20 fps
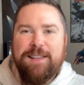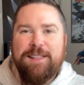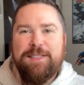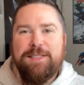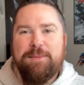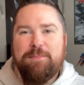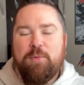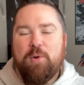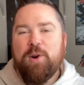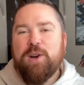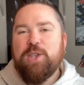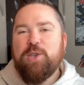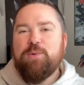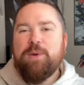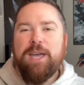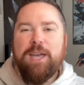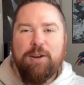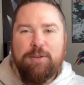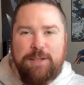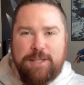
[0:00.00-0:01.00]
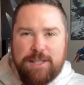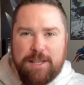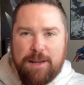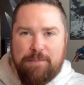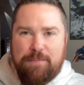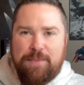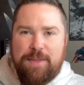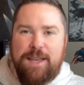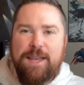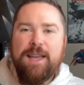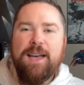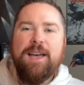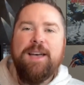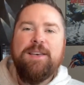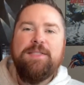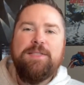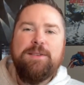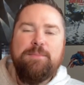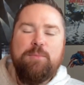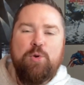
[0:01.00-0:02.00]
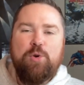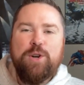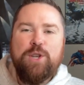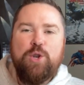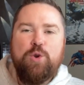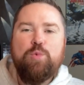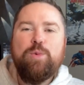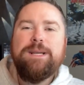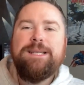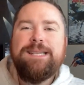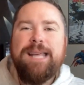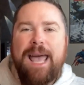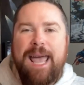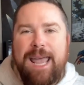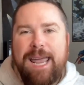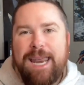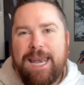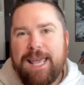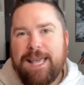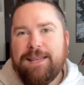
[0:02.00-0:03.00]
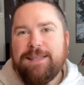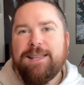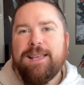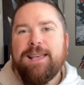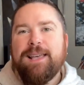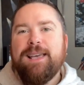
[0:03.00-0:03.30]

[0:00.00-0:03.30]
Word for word: The more you hear something, the more you retain it